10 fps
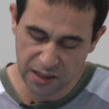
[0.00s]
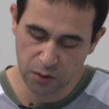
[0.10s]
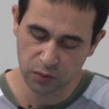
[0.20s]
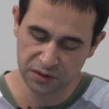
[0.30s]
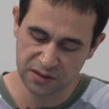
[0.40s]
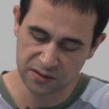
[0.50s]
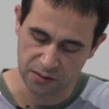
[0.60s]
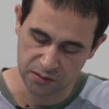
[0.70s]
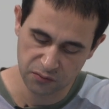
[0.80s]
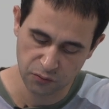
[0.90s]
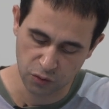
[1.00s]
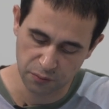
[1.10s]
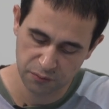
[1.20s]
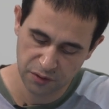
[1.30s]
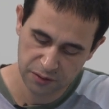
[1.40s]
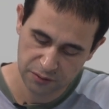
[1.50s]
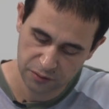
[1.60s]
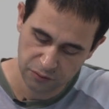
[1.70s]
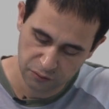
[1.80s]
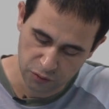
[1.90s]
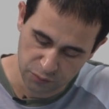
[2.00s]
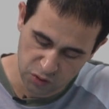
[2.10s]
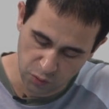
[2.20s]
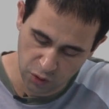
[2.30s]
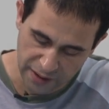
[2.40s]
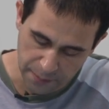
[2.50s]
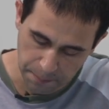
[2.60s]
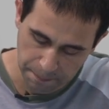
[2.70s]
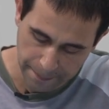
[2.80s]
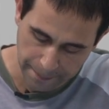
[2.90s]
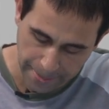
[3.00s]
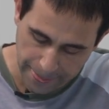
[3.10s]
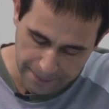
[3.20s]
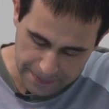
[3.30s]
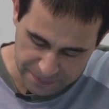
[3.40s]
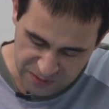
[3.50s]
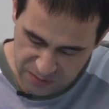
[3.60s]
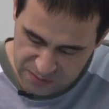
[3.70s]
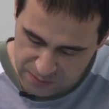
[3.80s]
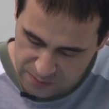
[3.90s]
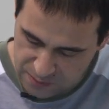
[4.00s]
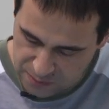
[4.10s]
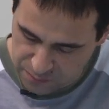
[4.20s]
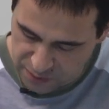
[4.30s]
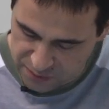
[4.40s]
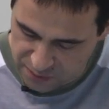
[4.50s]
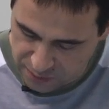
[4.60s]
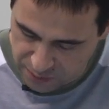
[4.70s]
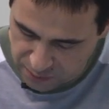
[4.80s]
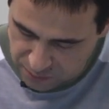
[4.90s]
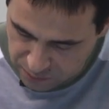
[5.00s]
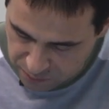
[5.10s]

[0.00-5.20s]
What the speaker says: equal distance from small m, the distance is basically,